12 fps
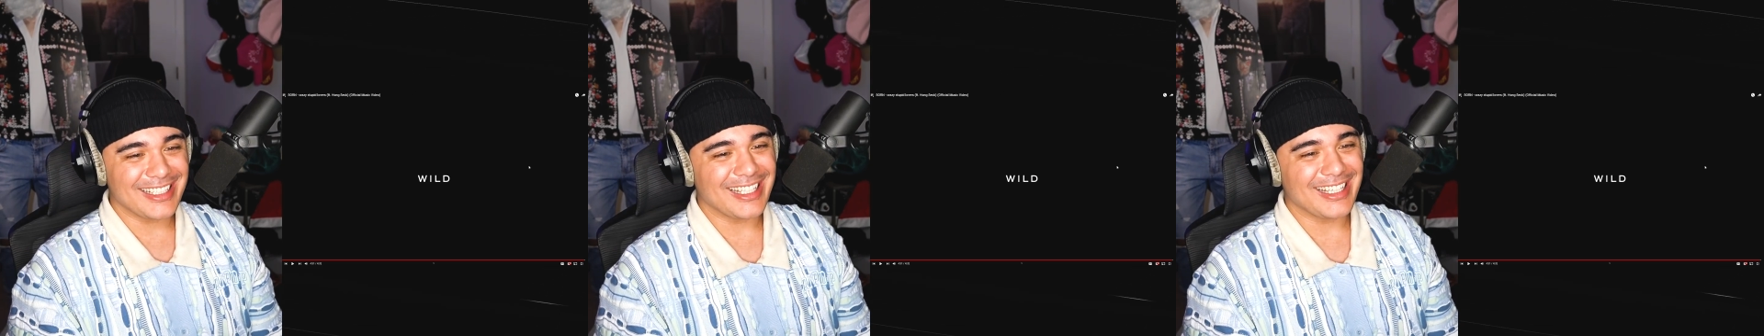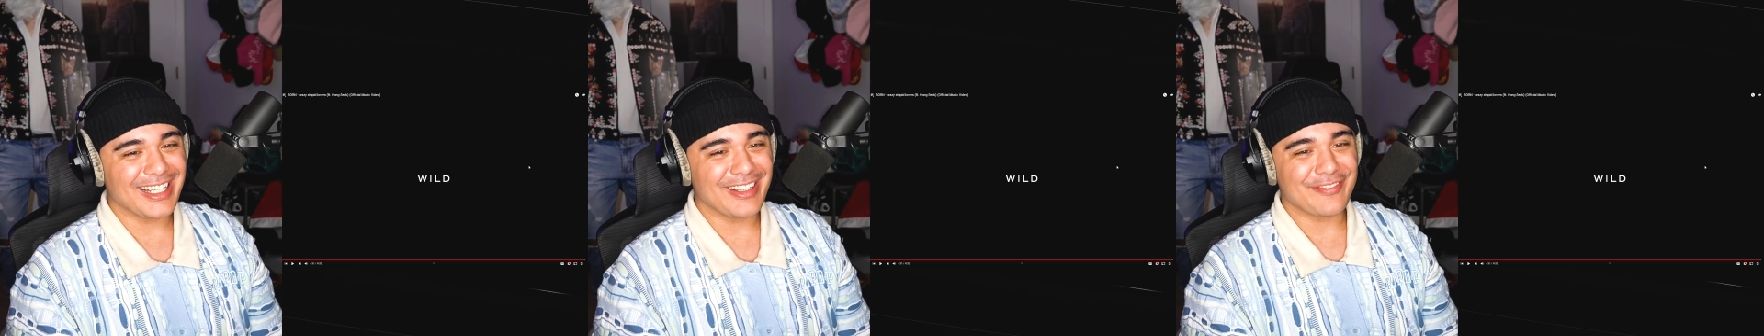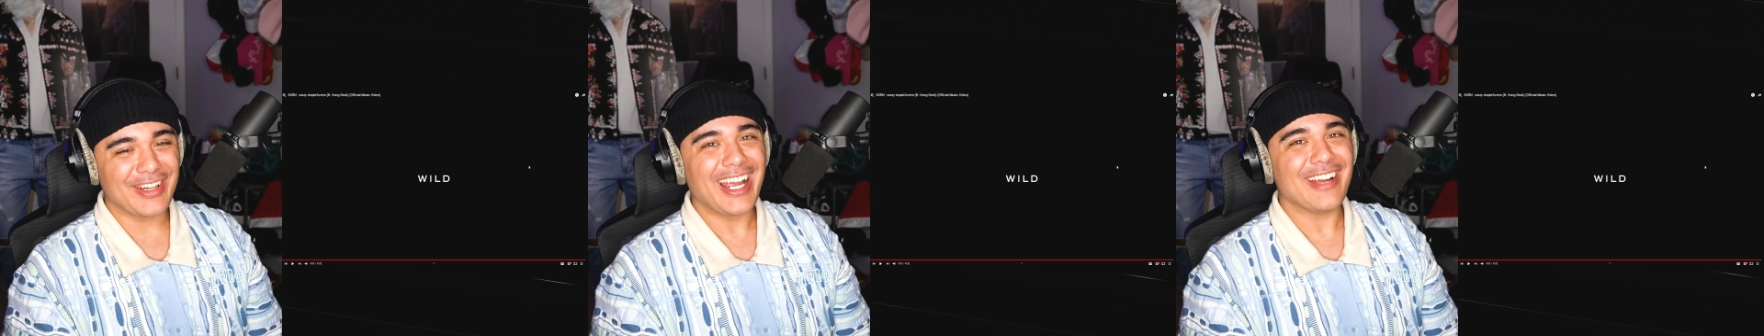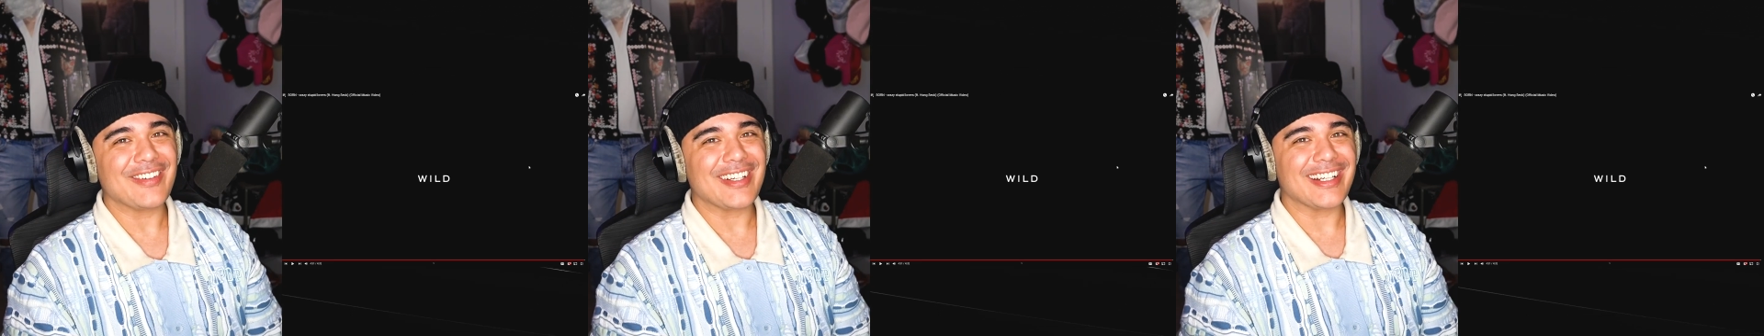in love
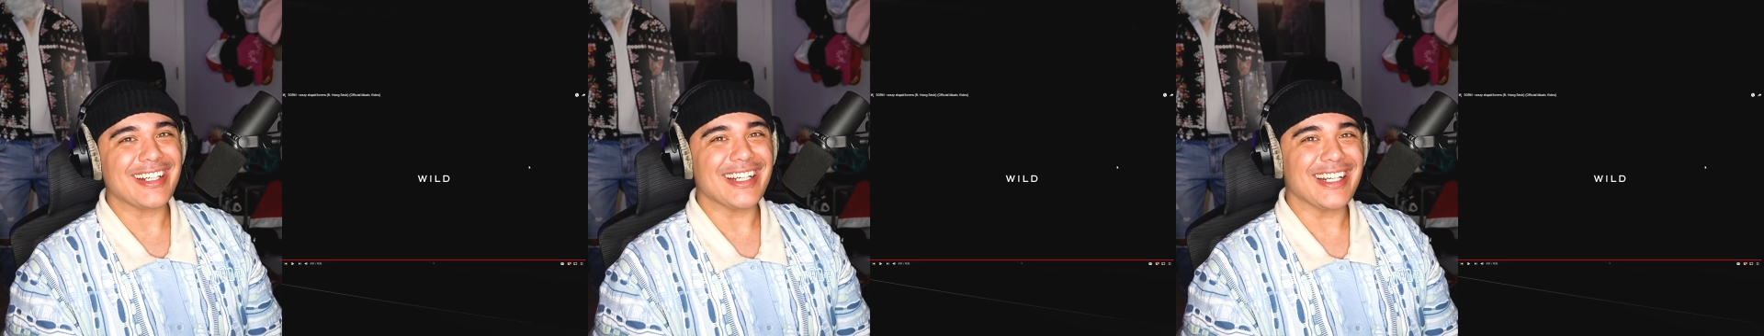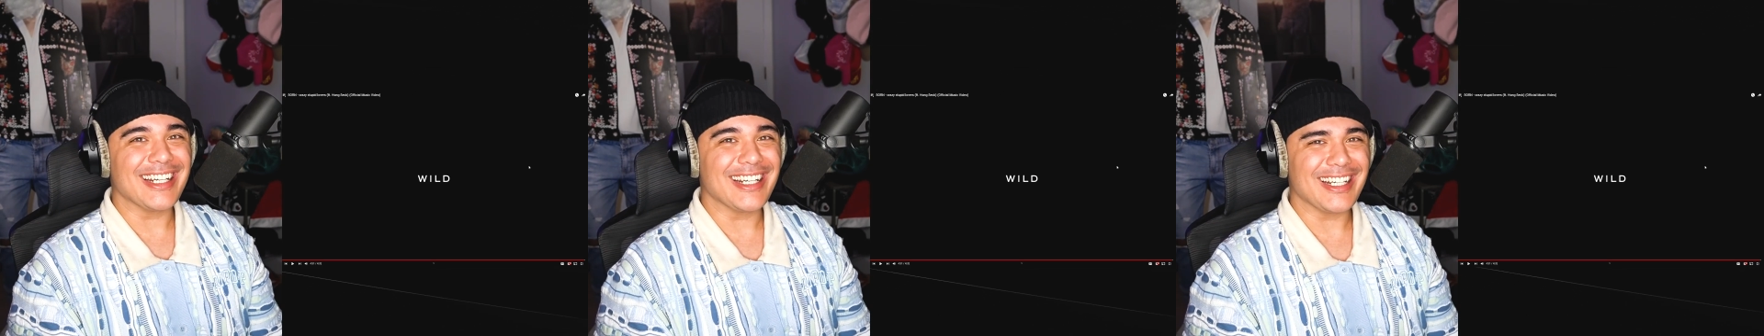forever.